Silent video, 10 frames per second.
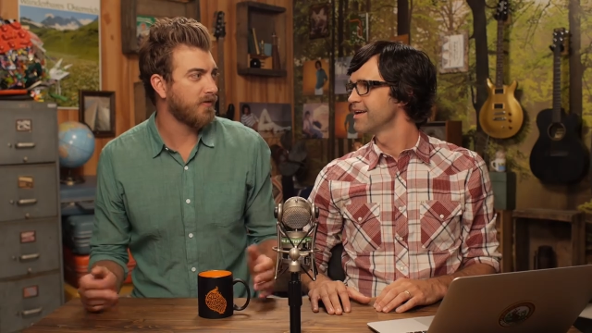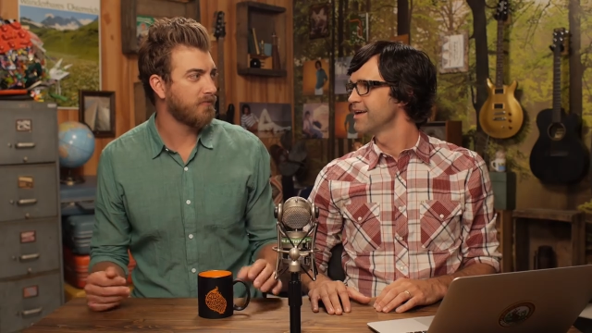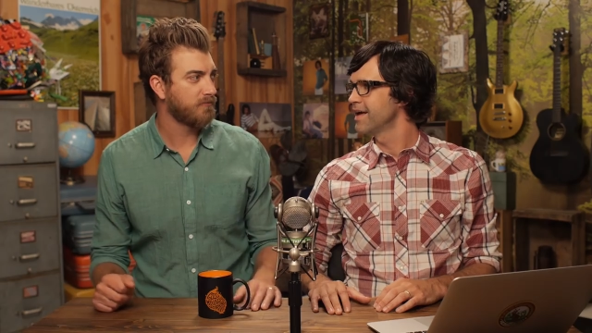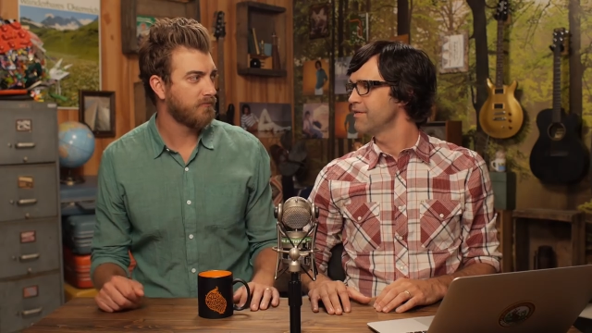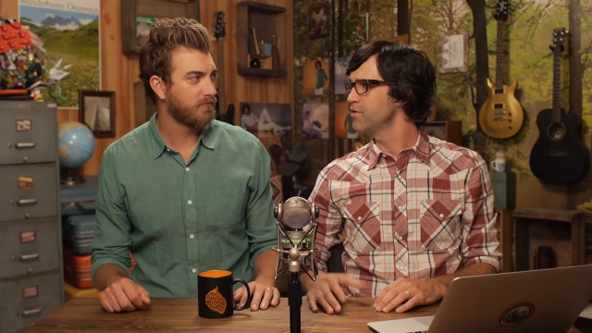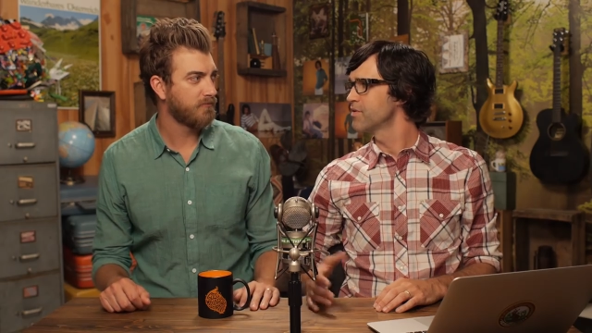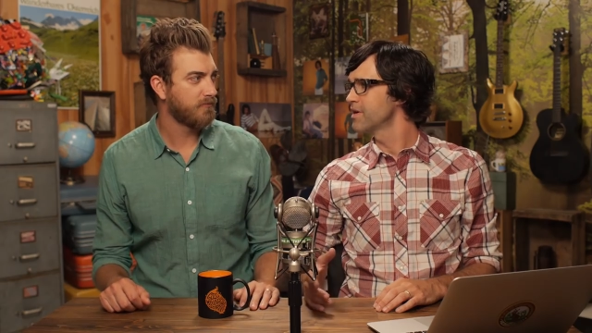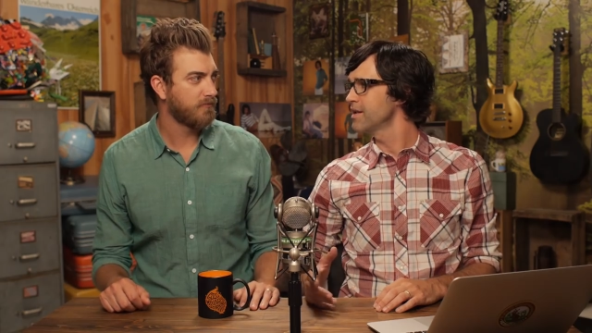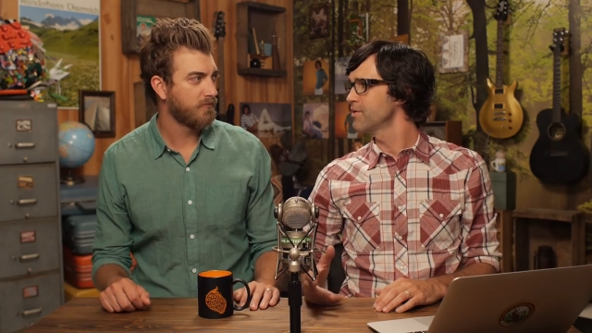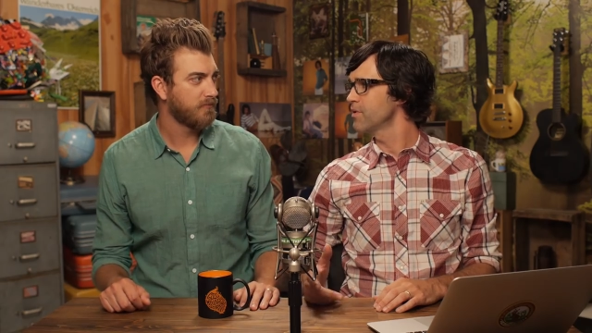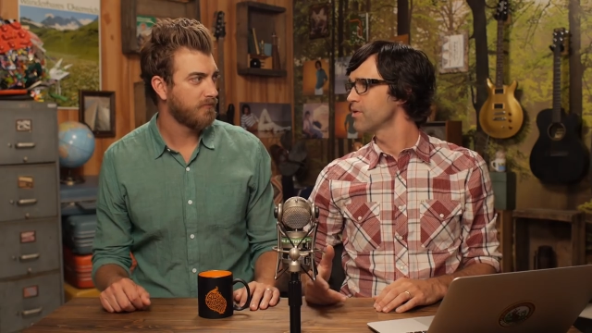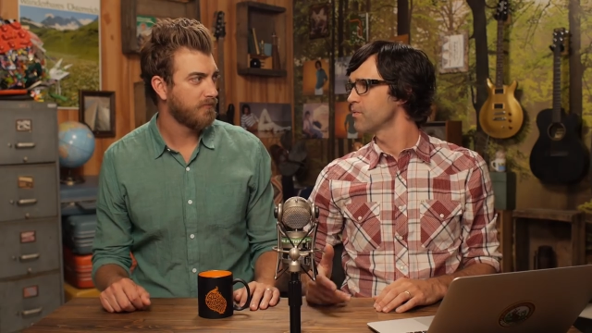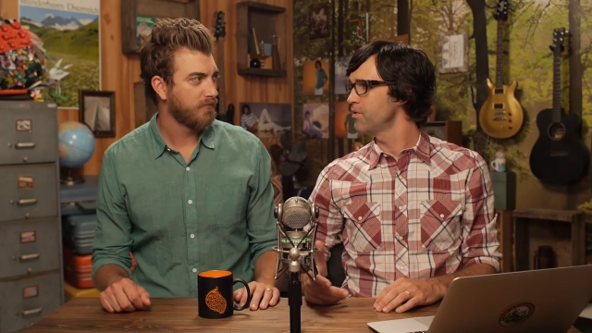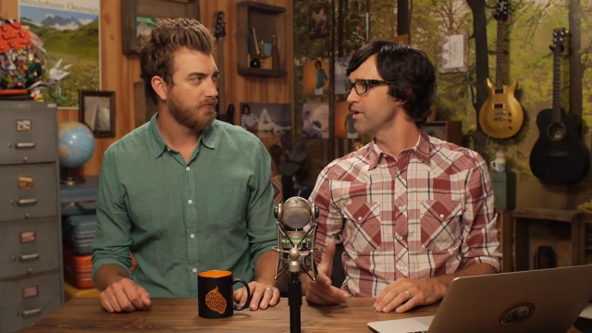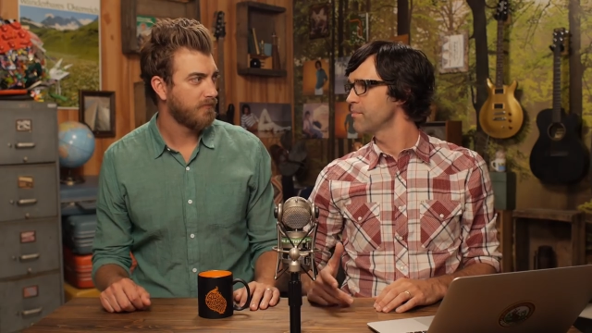Speaker 1: girl?
Speaker 2: If you can kill it with
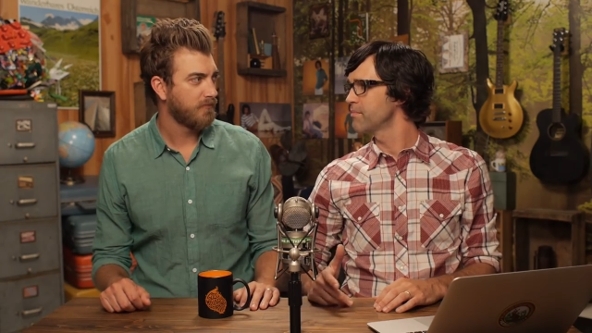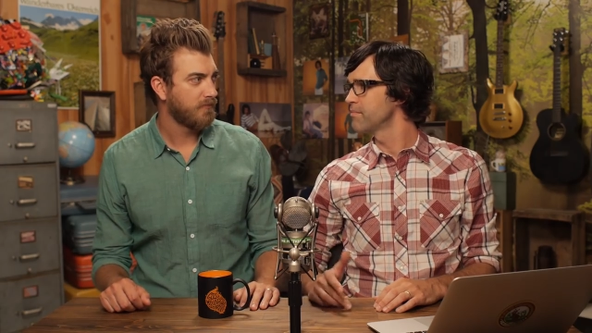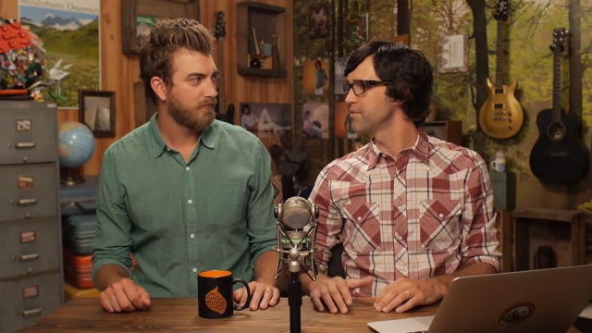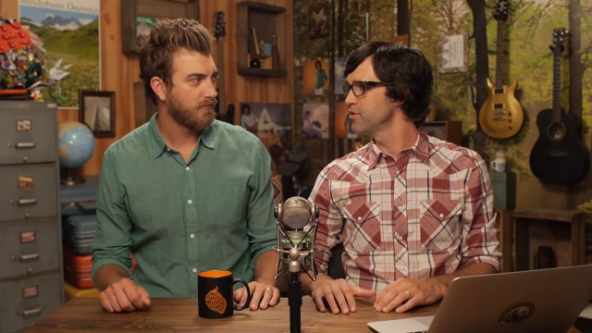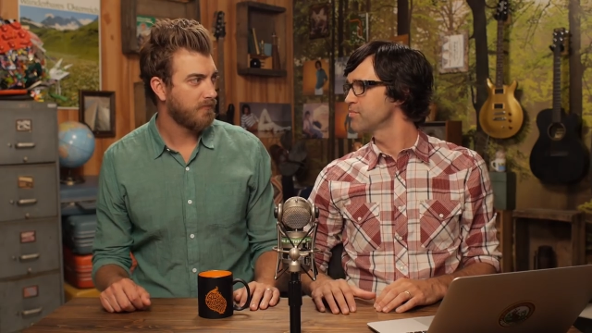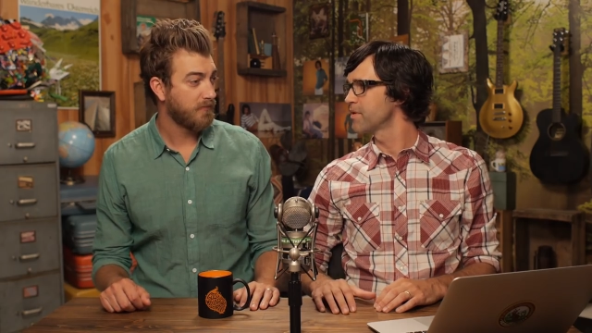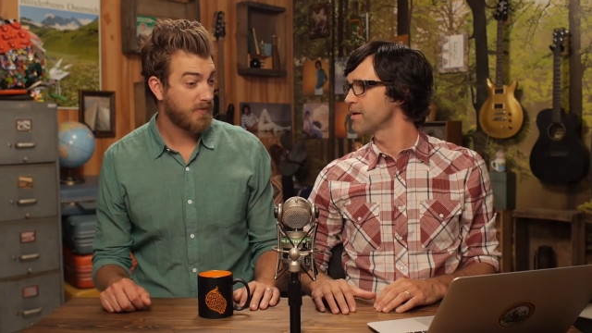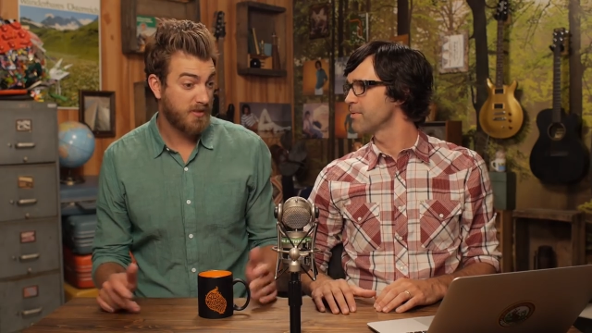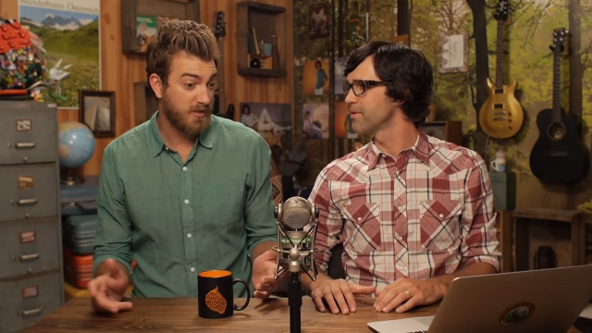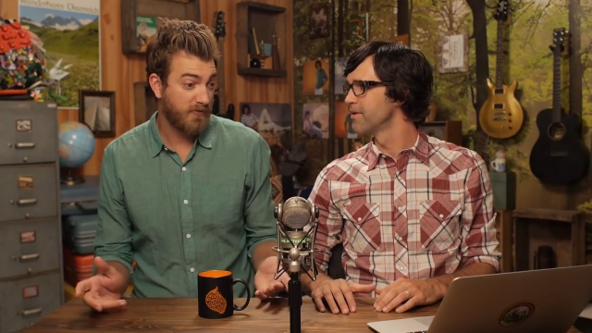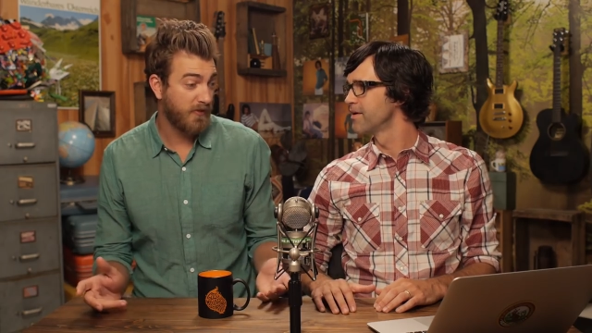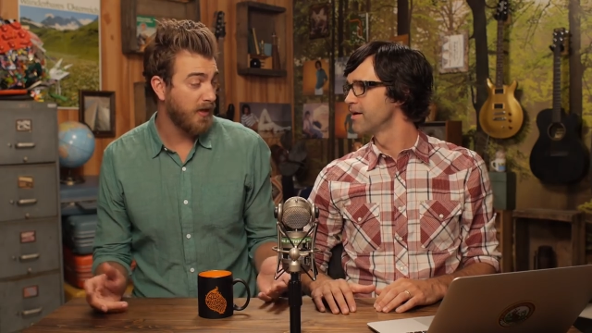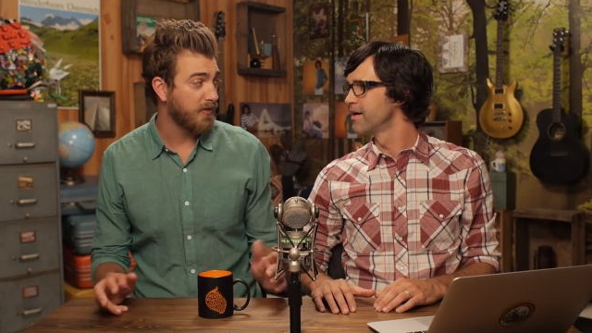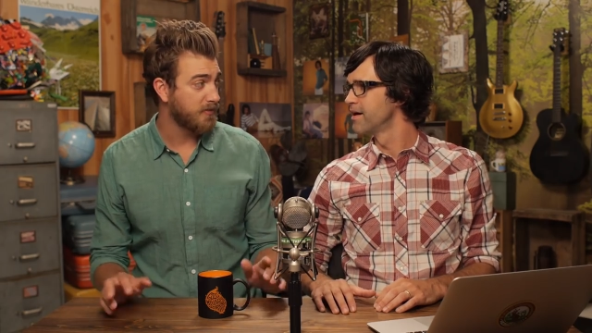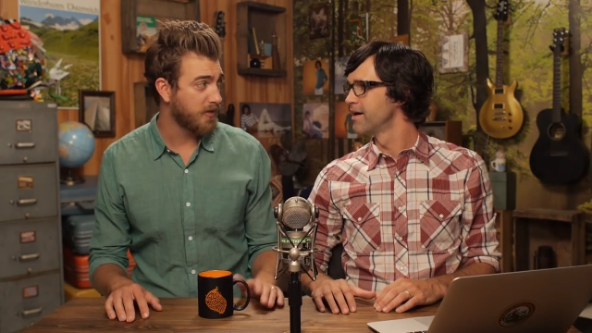a rolled up newspaper. She's
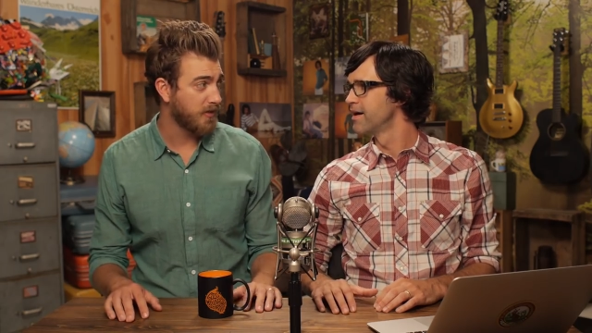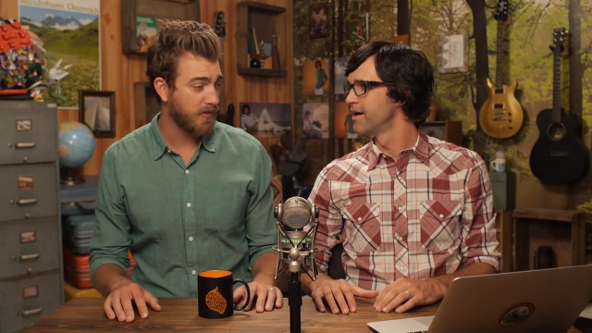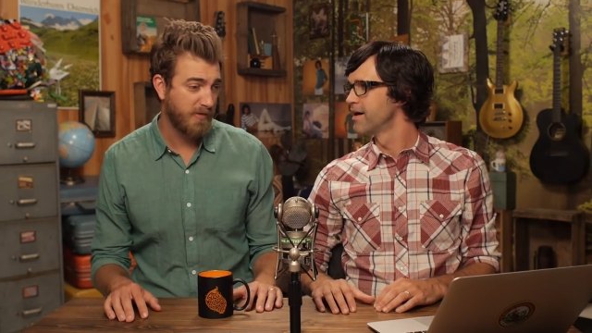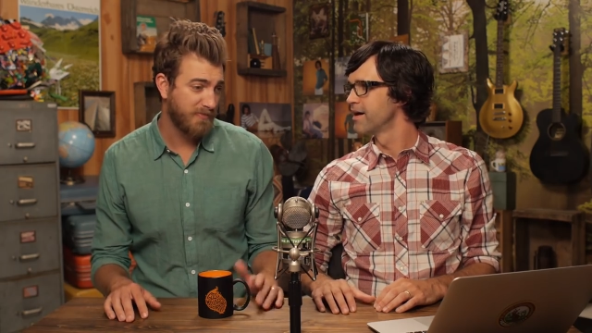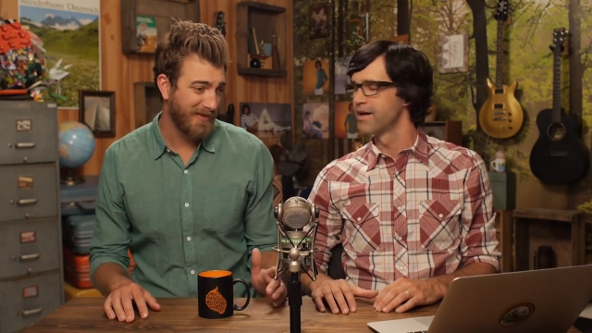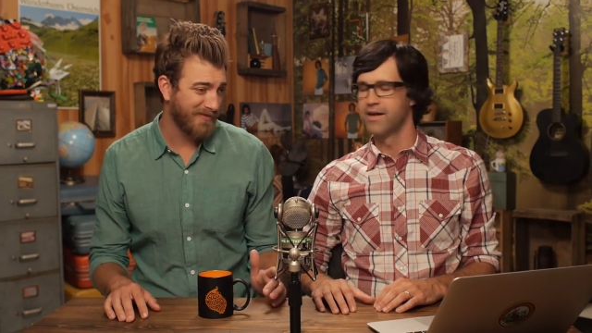afraid.
Speaker 1: She could have been